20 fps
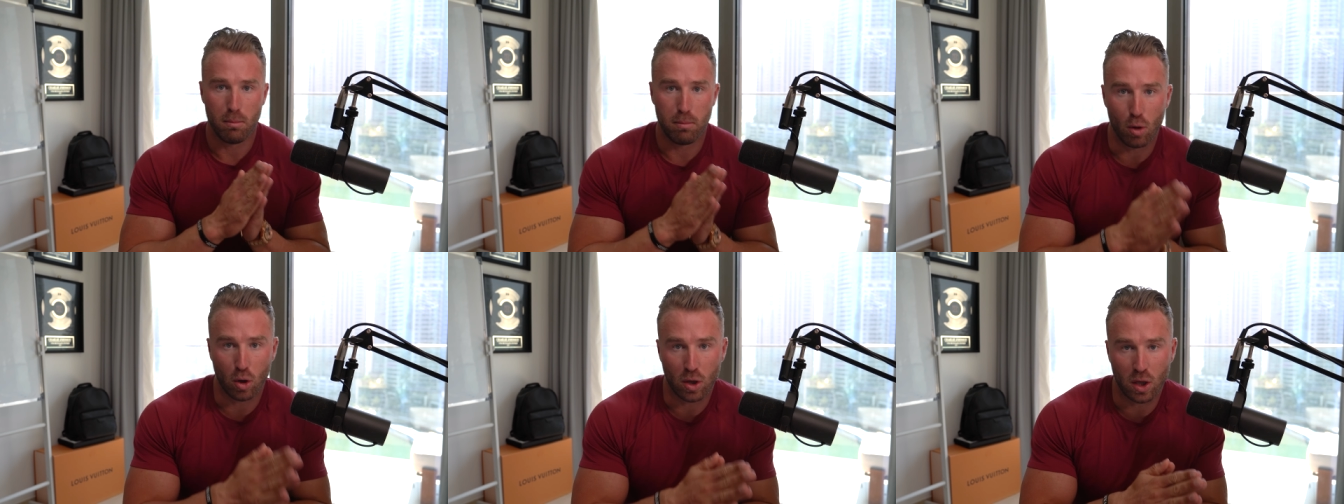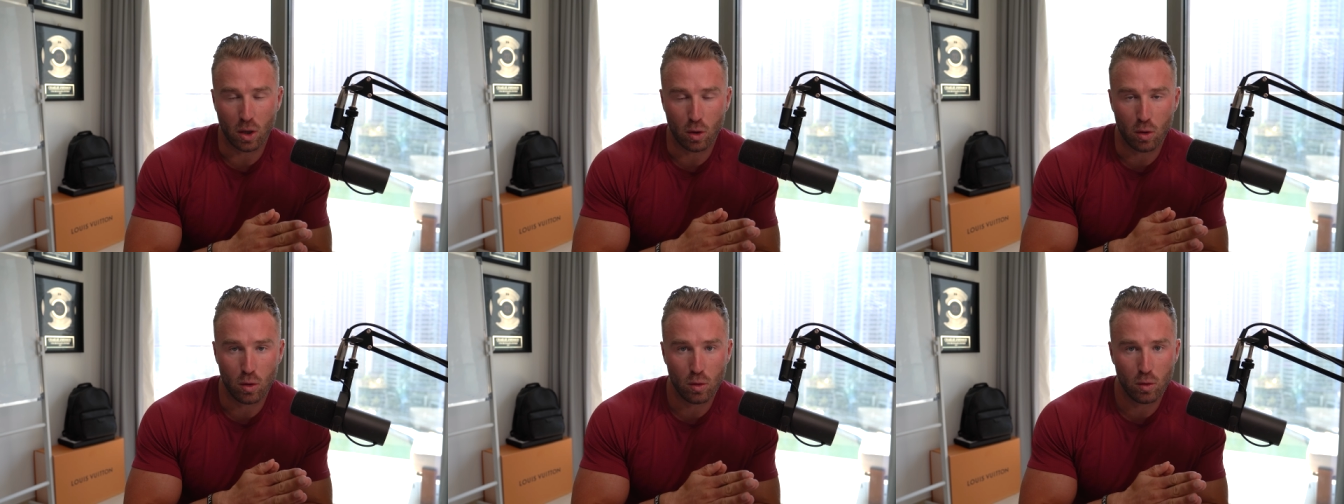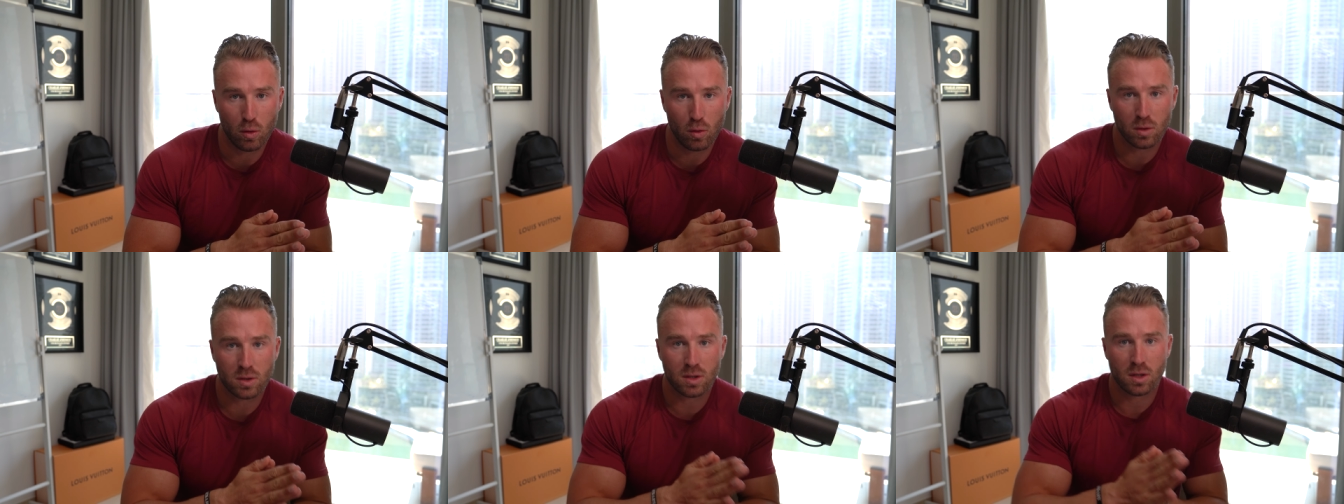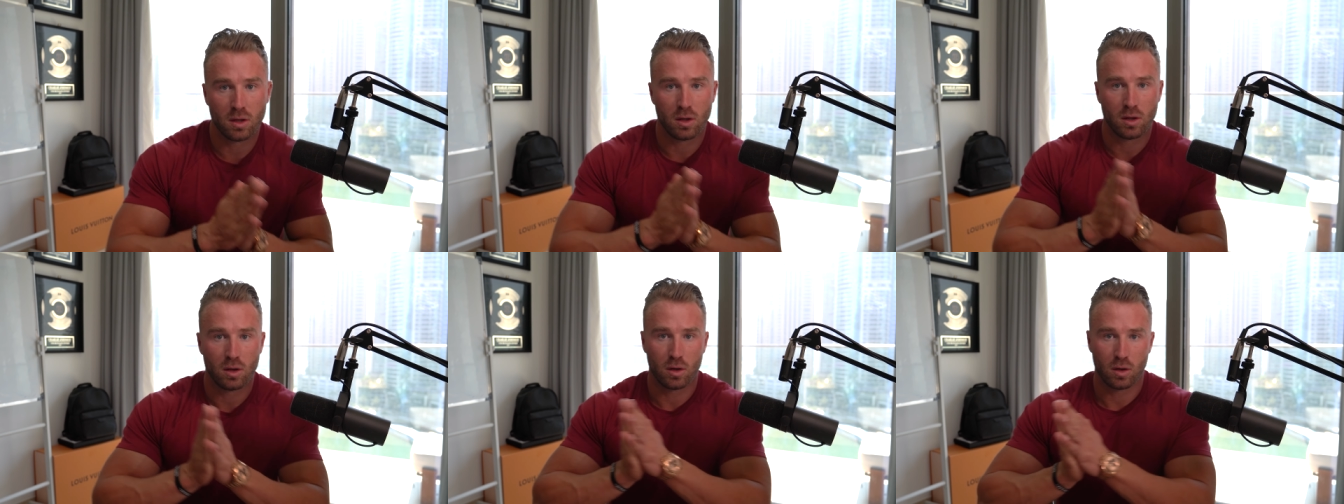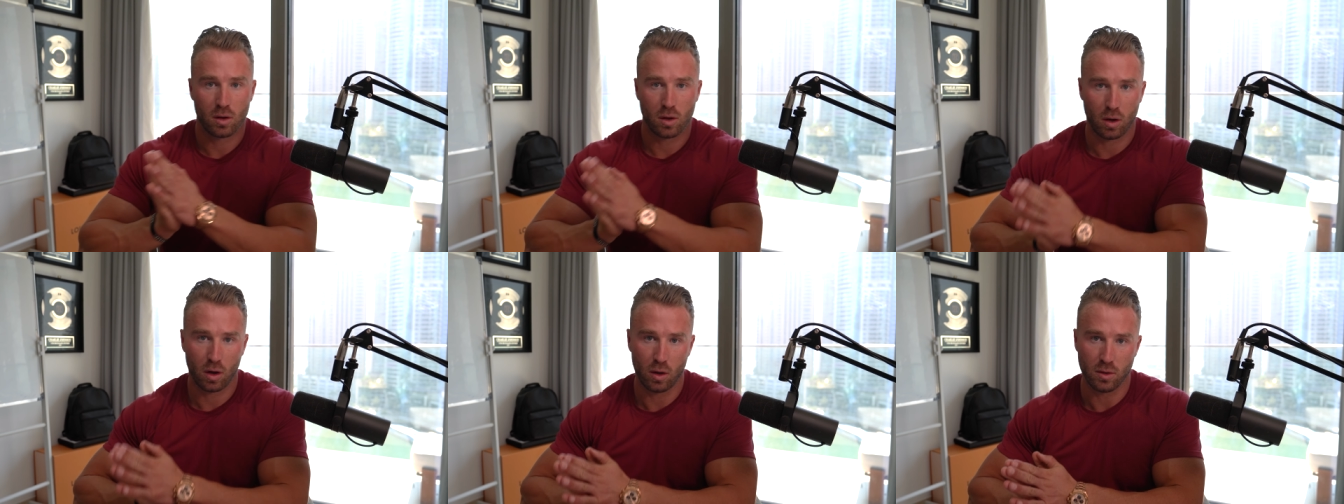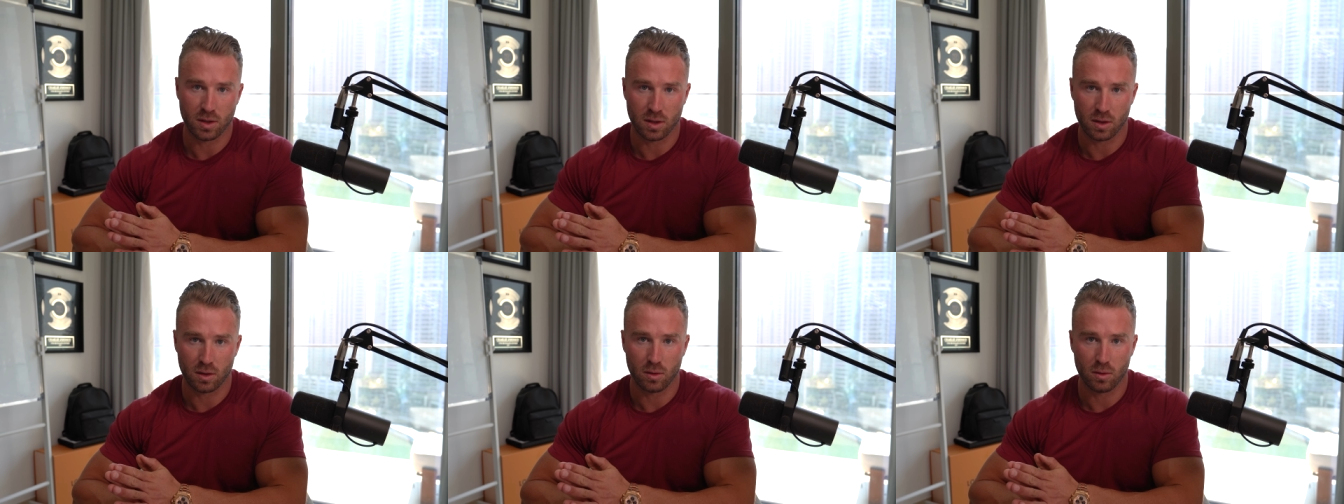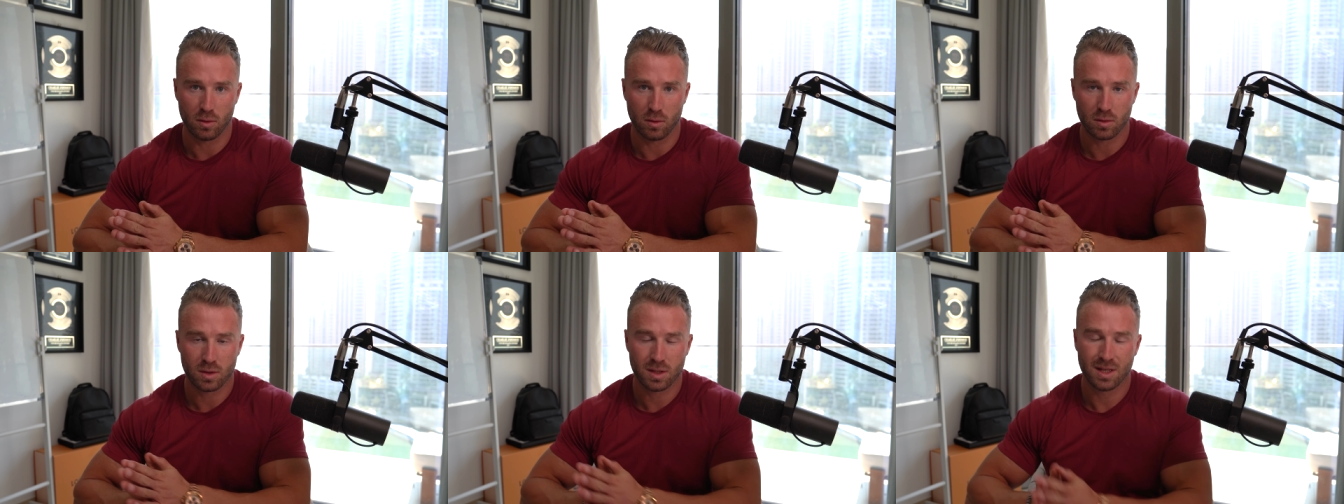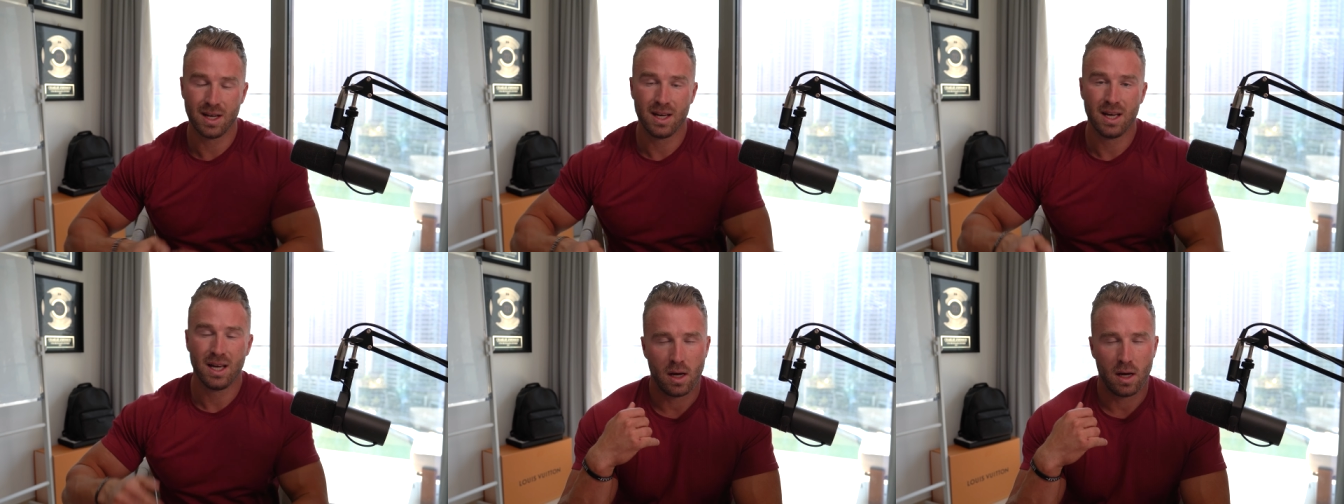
booking calls, closing calls.